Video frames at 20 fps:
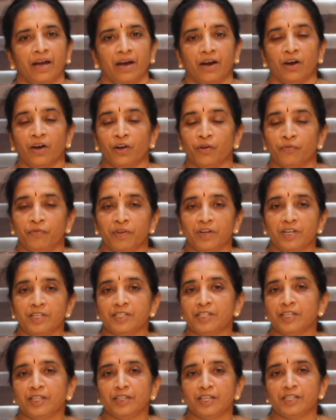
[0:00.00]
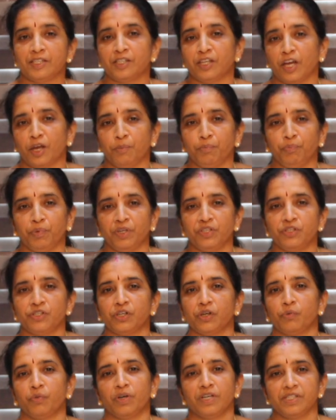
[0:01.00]
All of you listen the same
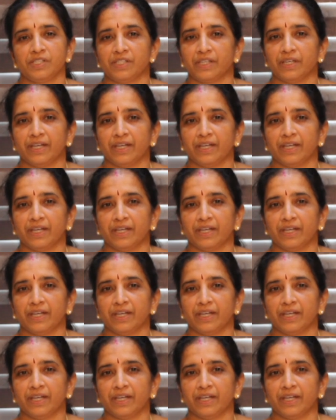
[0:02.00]
picture once